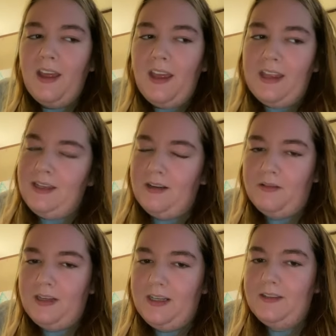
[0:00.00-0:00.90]
and they
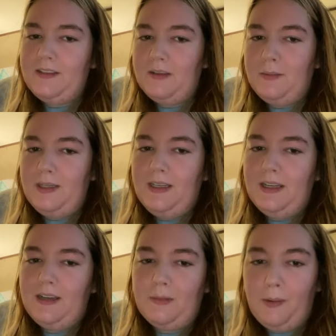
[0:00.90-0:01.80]
don't need to be
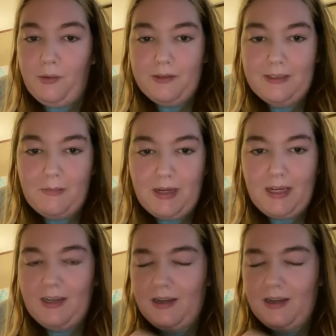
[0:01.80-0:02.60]
exposed to me,